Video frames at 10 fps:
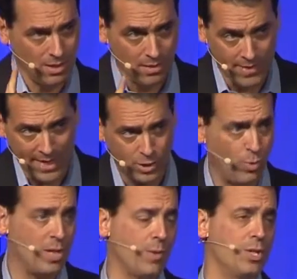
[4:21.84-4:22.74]
next
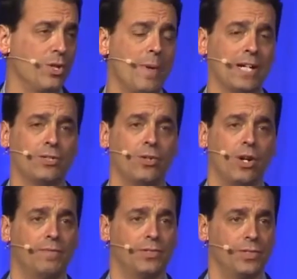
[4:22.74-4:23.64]
week when you go back to your
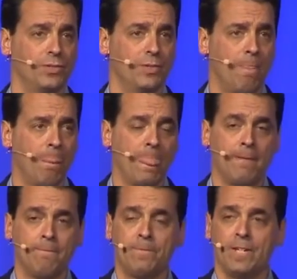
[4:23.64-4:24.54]
offices,
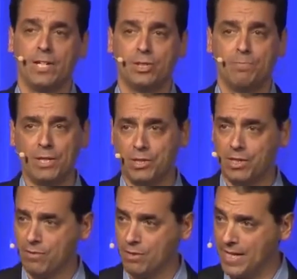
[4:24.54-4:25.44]

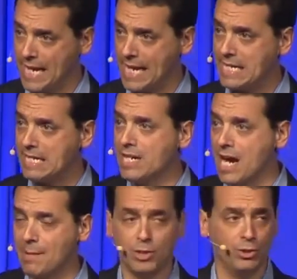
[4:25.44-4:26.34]
especially if you have any
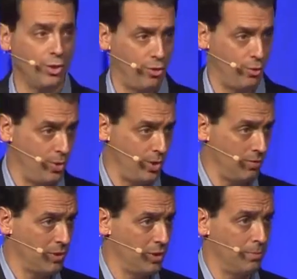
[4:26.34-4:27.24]
nominal authority
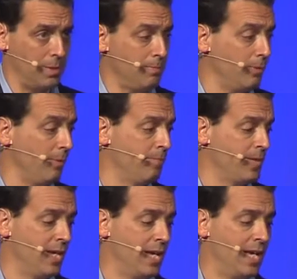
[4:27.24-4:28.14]
over other people,
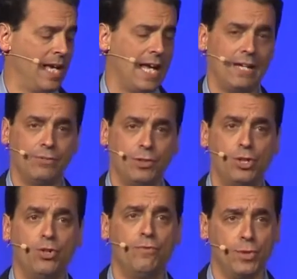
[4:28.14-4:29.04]
have
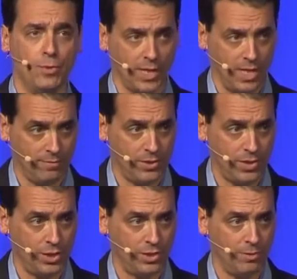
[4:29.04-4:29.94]
2 fewer
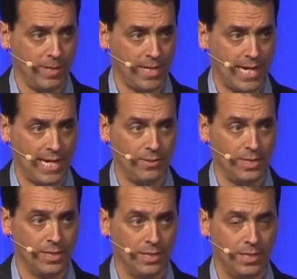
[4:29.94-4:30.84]
conversations about
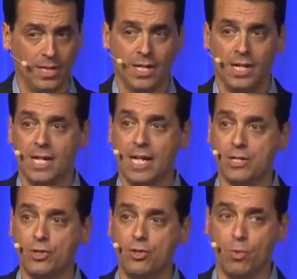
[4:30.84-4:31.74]
how
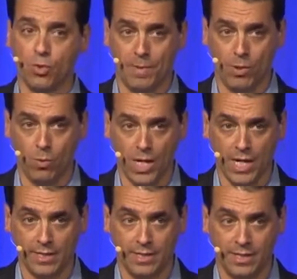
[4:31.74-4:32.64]
and 2 more about
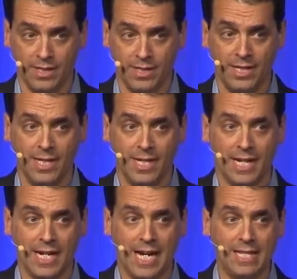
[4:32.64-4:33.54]
why.
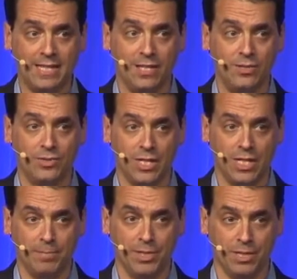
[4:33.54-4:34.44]
And I think you'll see
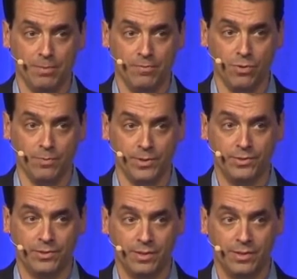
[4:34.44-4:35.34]
an uptick in
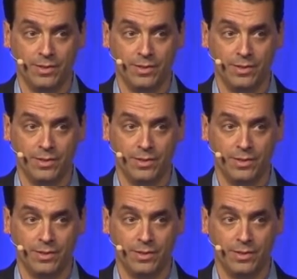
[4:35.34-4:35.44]
performance.